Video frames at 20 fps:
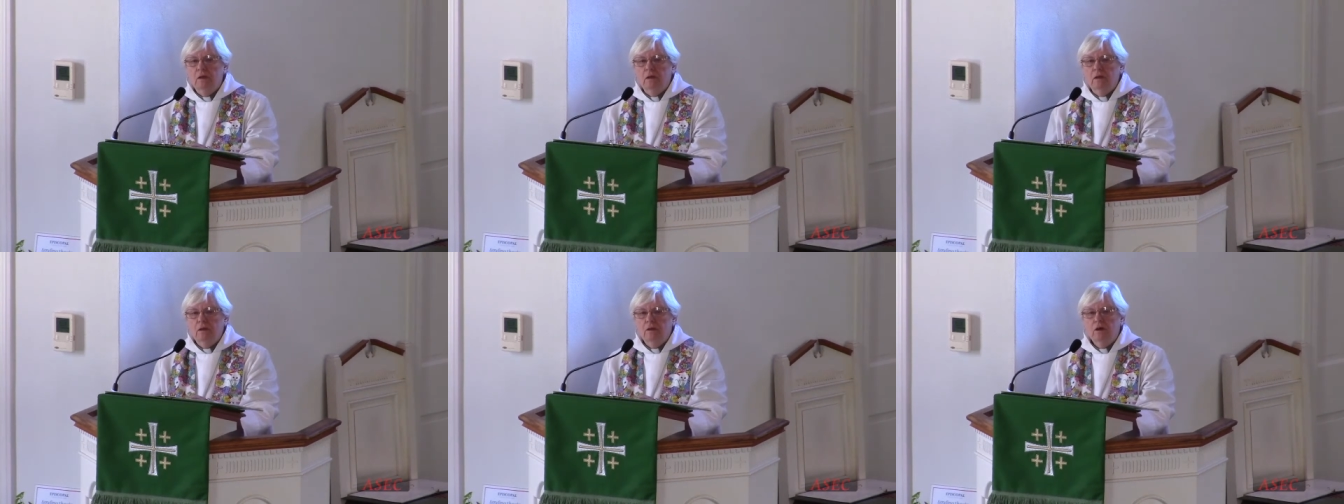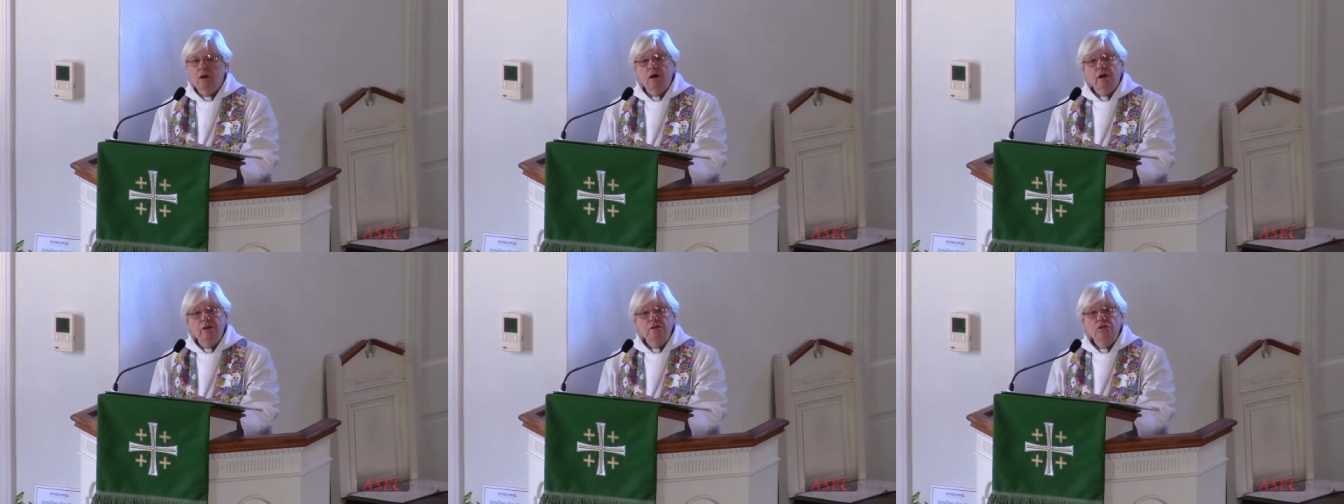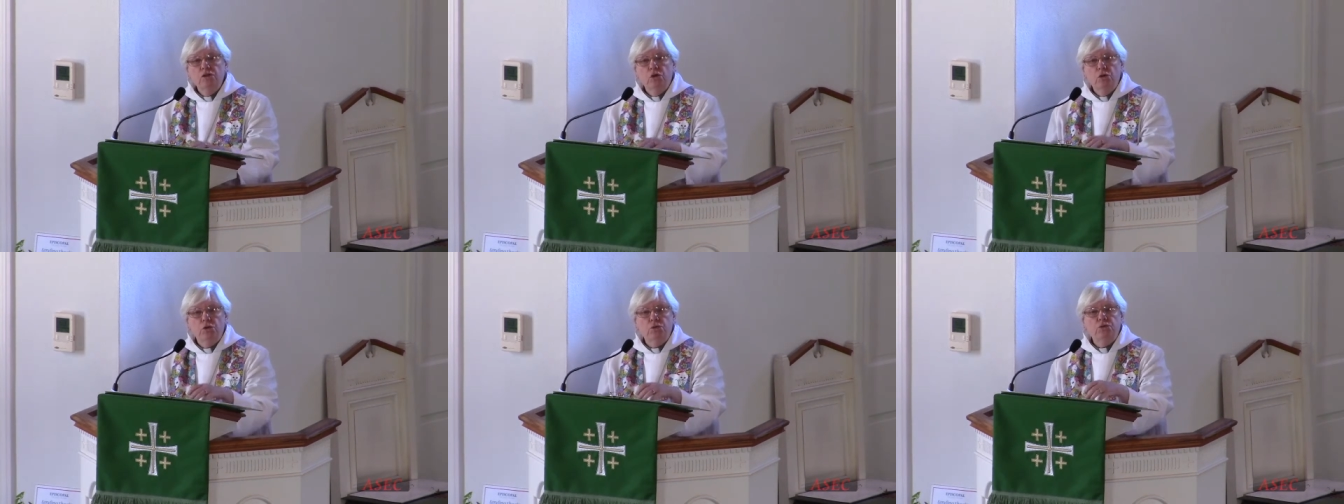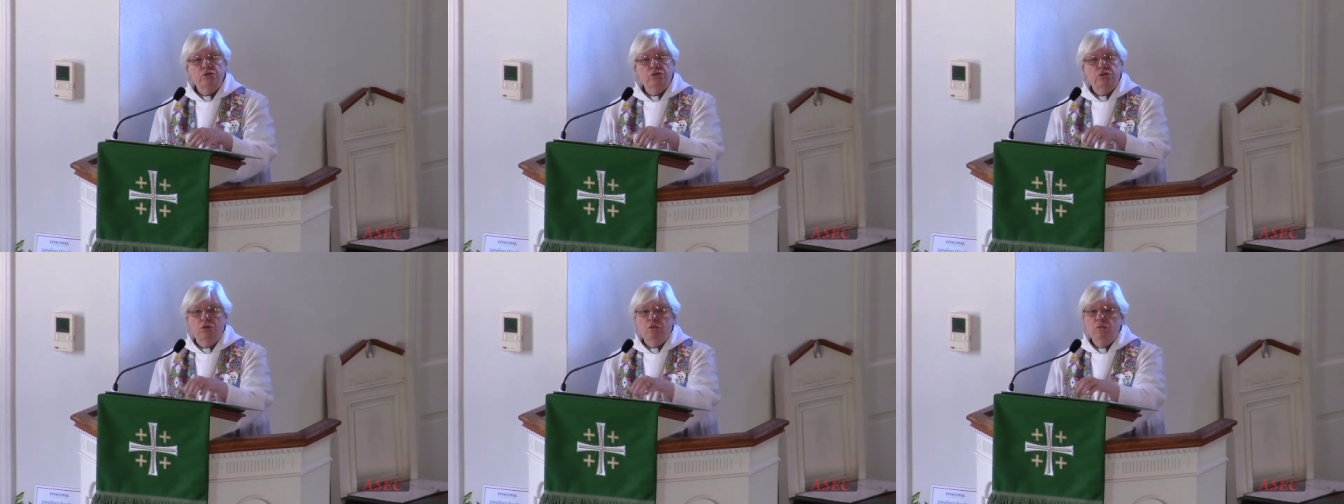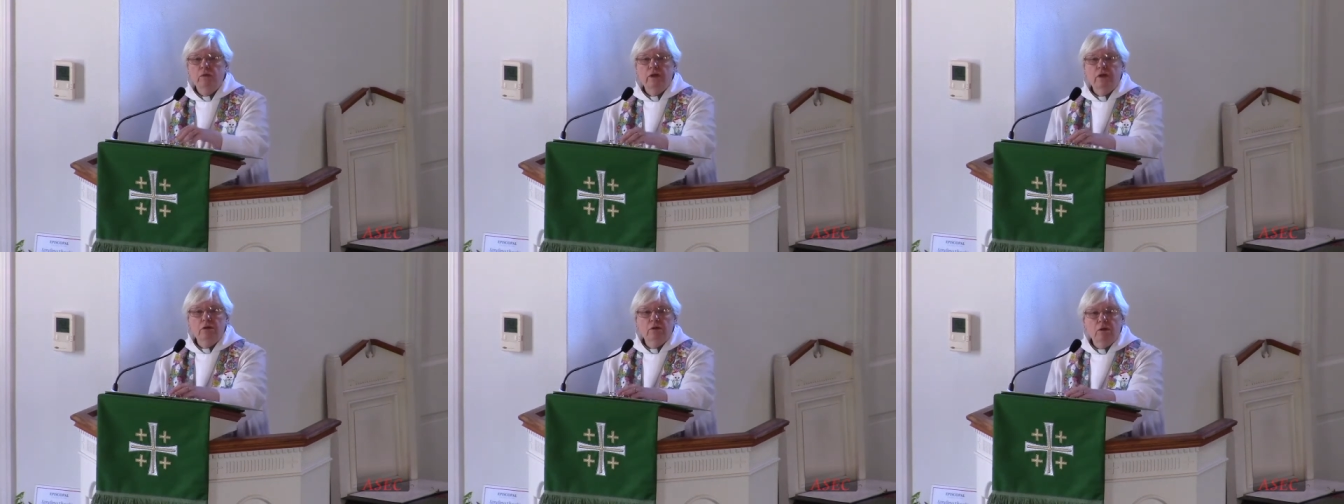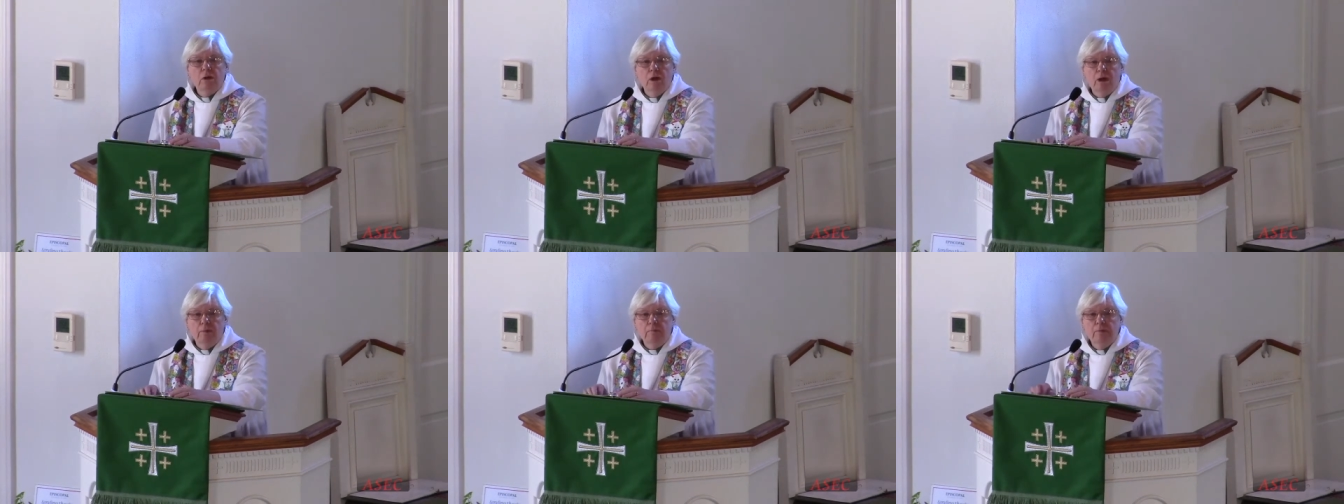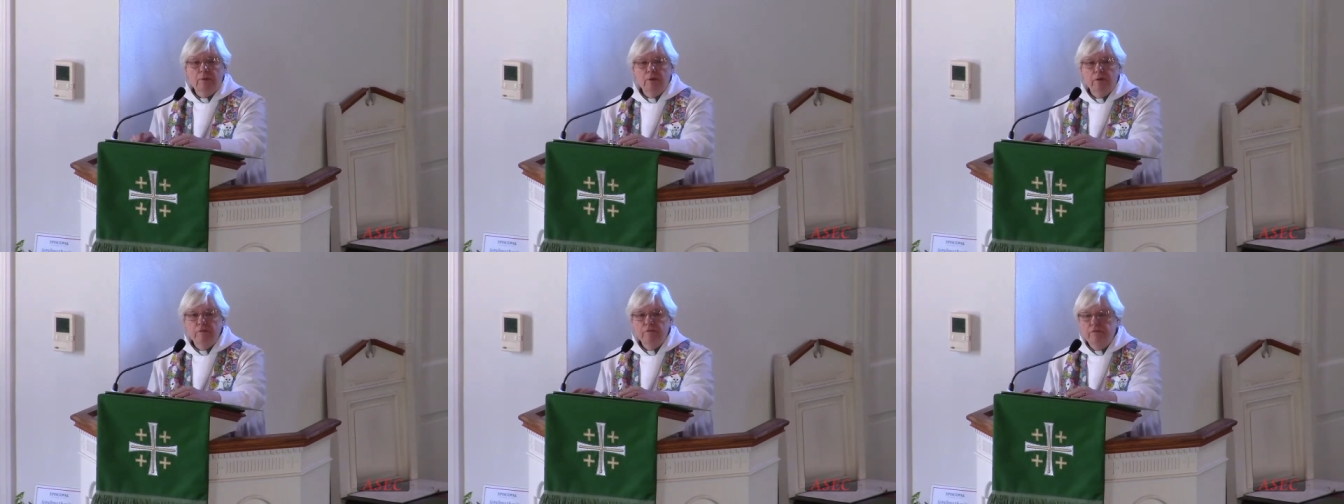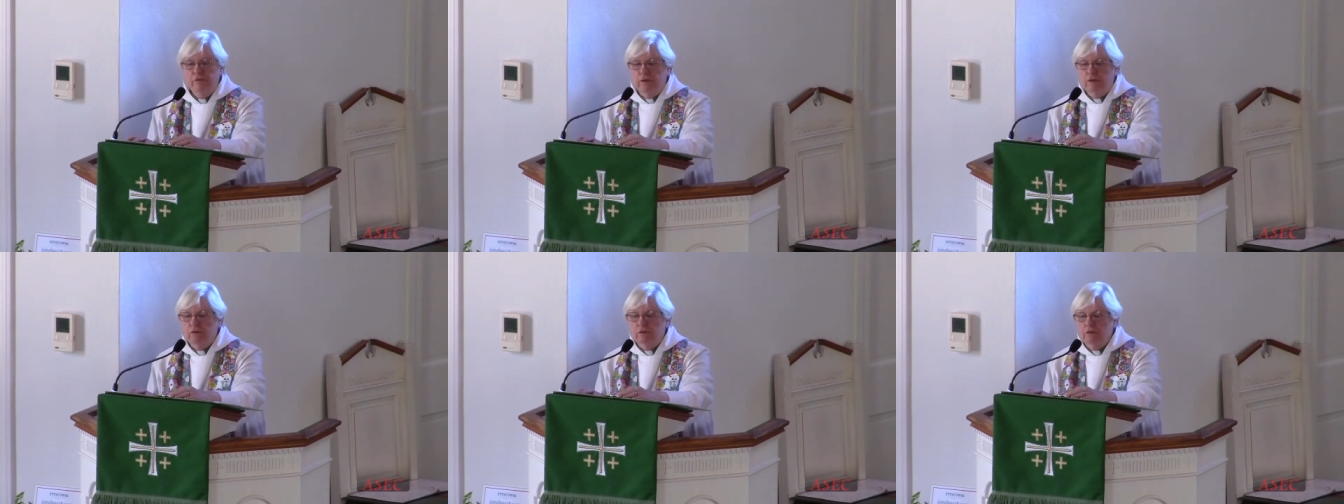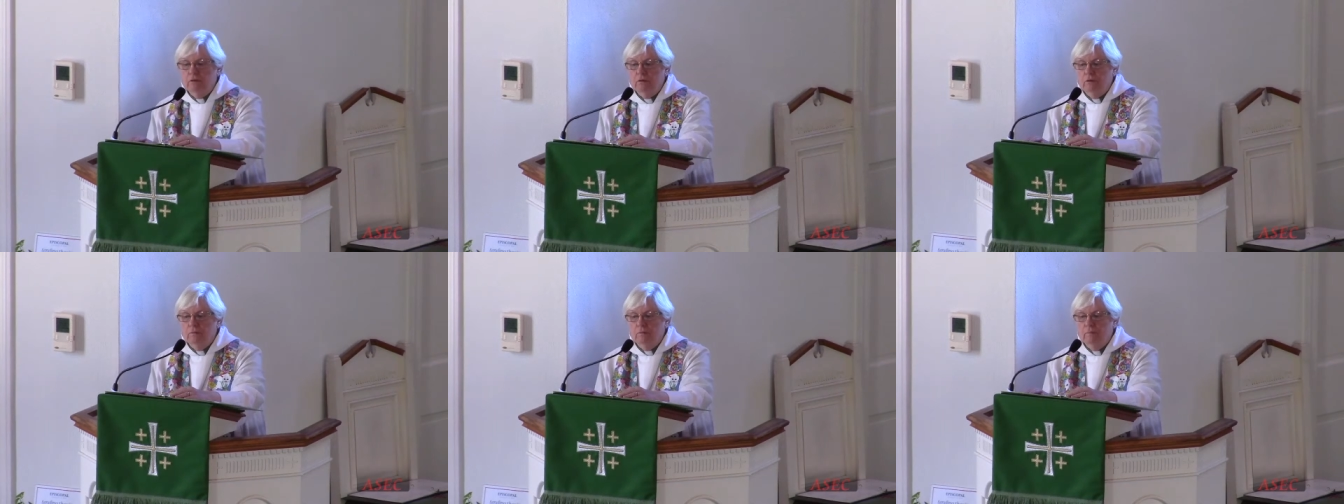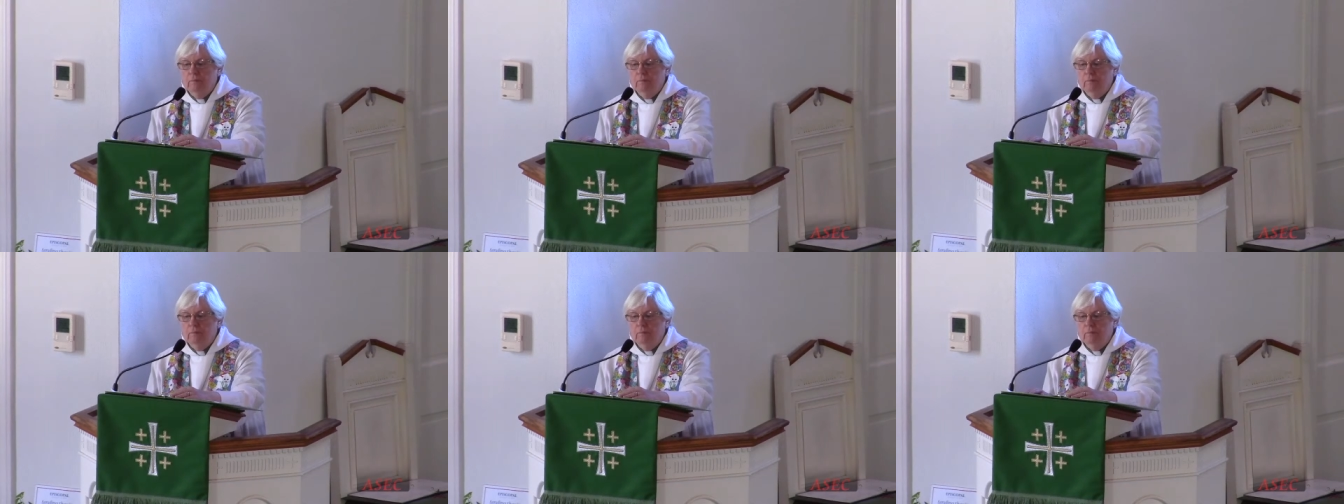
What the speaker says: God knows that we are not perfect,